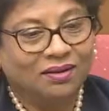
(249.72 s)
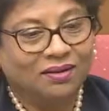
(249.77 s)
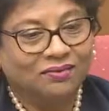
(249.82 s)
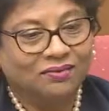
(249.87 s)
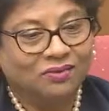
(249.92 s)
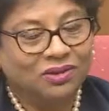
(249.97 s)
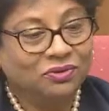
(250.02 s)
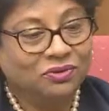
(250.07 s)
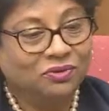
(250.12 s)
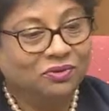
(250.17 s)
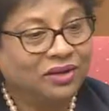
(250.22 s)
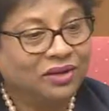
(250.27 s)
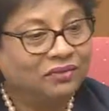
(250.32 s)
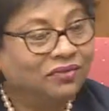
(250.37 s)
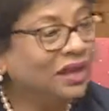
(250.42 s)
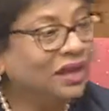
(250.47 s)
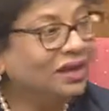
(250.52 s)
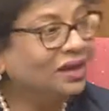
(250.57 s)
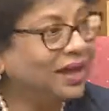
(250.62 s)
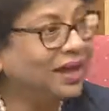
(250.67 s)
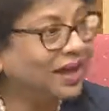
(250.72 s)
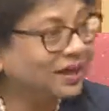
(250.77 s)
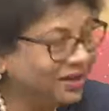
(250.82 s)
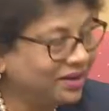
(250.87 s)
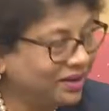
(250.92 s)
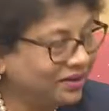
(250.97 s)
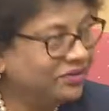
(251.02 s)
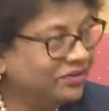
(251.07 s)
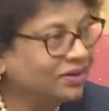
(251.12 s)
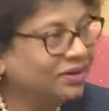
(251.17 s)
which were very well
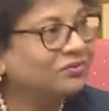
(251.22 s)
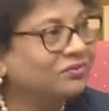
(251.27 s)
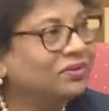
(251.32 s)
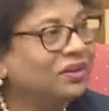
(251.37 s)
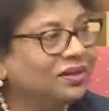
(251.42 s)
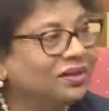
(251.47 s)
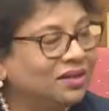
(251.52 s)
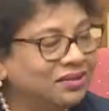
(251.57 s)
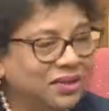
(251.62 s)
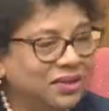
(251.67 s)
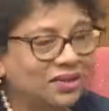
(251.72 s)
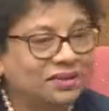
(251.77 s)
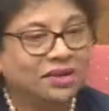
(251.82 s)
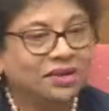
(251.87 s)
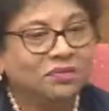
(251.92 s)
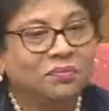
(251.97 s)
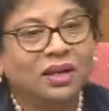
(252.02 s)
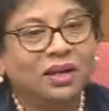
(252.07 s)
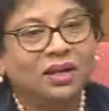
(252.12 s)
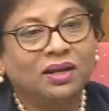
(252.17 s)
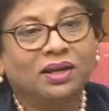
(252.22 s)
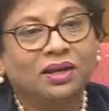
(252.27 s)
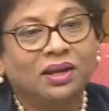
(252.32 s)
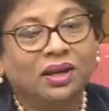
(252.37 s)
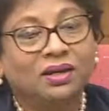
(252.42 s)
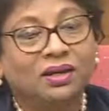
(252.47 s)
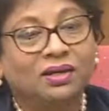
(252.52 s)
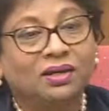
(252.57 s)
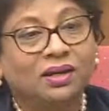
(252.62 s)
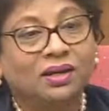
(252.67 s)
connected with the domestic
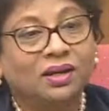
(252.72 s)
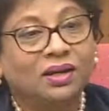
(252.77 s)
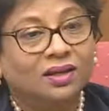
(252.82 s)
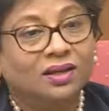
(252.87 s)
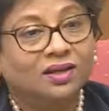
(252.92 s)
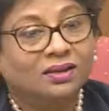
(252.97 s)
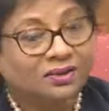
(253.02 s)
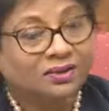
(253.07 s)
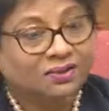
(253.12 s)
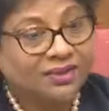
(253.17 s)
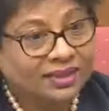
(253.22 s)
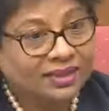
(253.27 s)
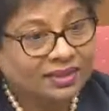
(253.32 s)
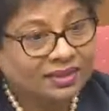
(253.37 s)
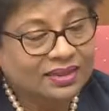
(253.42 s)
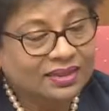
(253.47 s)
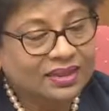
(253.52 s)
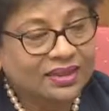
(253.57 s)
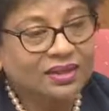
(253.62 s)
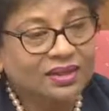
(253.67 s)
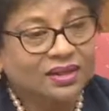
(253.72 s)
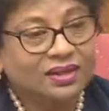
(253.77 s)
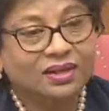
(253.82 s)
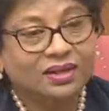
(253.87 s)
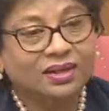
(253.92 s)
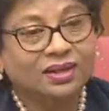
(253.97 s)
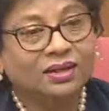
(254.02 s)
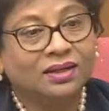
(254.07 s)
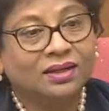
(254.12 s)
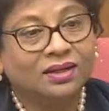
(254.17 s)
mainland. They were succeeded
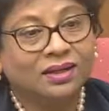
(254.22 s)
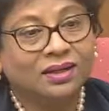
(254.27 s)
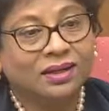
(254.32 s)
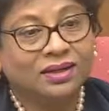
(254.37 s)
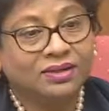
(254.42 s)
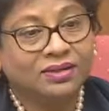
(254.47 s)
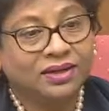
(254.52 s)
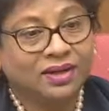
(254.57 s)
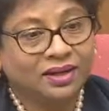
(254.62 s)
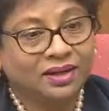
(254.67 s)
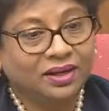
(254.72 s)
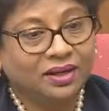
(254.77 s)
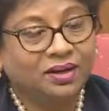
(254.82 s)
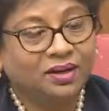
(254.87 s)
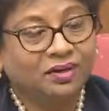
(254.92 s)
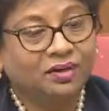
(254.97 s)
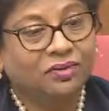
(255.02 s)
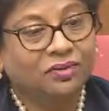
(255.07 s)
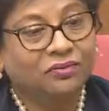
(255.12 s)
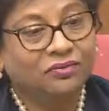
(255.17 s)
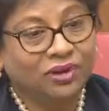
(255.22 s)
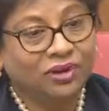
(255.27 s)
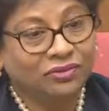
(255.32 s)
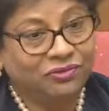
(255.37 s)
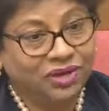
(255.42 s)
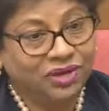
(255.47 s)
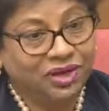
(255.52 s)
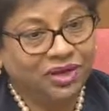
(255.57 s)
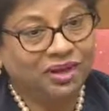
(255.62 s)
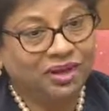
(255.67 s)
in attracting a lot of
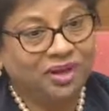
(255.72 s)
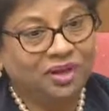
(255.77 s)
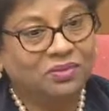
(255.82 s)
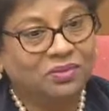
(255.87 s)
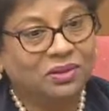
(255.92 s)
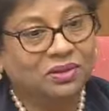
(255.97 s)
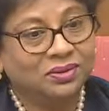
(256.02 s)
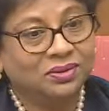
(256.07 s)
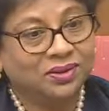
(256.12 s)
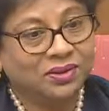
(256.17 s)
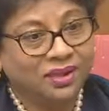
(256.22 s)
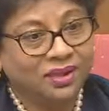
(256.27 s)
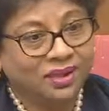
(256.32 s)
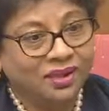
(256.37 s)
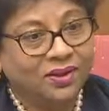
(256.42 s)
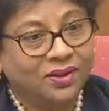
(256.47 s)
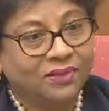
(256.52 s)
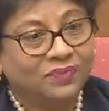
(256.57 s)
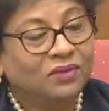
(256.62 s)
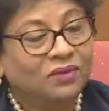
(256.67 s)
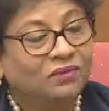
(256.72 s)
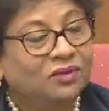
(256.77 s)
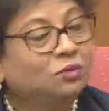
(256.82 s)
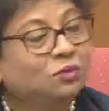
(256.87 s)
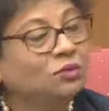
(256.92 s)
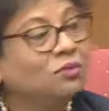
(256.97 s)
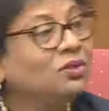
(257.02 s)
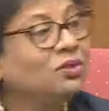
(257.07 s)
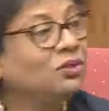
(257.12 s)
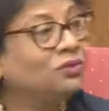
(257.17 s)
FDI because there was so
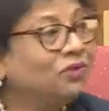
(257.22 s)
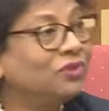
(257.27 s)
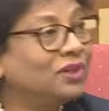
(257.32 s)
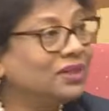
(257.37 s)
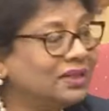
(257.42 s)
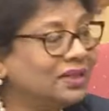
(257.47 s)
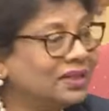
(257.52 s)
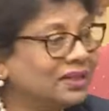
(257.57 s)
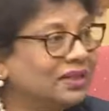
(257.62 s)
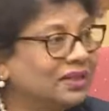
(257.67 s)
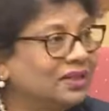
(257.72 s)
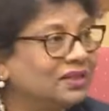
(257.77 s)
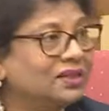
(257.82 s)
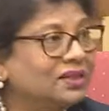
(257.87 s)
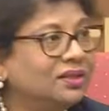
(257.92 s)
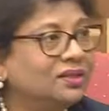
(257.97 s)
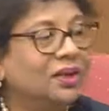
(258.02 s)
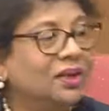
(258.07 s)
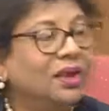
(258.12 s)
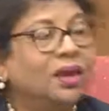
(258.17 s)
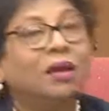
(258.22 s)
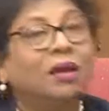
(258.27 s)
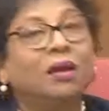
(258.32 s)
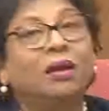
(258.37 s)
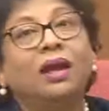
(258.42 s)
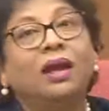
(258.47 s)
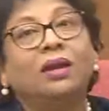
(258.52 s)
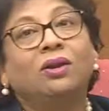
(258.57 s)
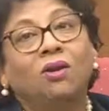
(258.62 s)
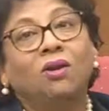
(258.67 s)
much of facilitation.
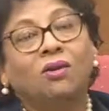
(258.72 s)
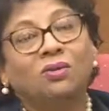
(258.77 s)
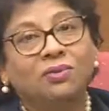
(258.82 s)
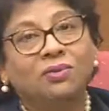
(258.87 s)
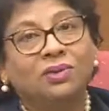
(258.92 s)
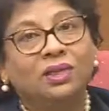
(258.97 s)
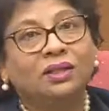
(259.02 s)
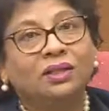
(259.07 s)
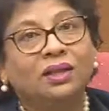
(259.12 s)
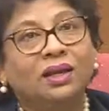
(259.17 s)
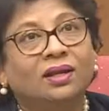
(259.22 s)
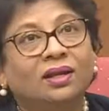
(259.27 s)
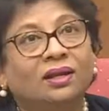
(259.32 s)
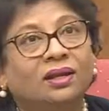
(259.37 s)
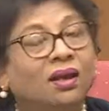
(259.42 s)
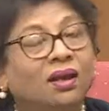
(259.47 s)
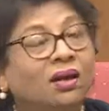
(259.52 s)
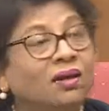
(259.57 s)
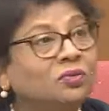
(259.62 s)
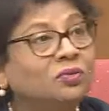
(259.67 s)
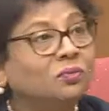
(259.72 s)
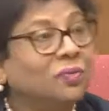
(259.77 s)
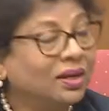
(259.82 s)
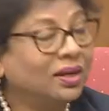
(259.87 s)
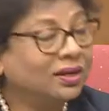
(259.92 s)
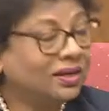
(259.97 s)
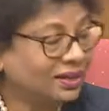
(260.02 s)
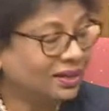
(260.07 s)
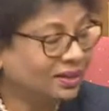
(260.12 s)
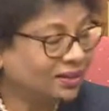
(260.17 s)
And not only that, large
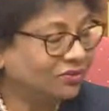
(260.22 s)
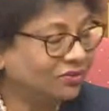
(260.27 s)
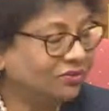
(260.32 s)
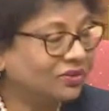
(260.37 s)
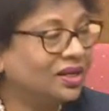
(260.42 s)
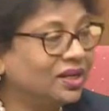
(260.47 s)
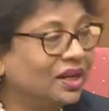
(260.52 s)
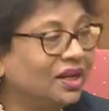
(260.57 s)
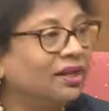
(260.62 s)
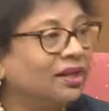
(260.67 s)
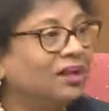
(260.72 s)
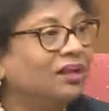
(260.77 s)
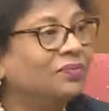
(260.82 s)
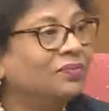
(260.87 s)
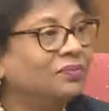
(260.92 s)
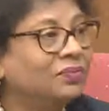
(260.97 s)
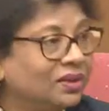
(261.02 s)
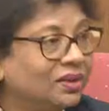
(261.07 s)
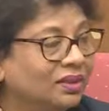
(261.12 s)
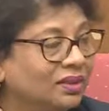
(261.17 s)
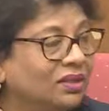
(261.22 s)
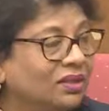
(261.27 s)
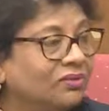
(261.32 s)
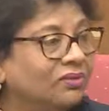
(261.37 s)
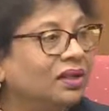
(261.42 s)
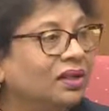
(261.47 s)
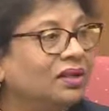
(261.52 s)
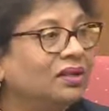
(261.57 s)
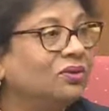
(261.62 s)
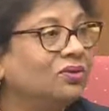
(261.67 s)
markets of China, they
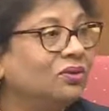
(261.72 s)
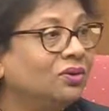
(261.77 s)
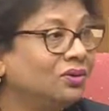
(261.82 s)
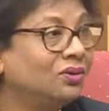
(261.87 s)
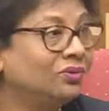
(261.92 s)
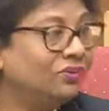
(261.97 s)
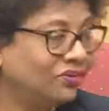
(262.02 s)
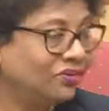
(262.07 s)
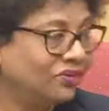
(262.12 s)
were a sort of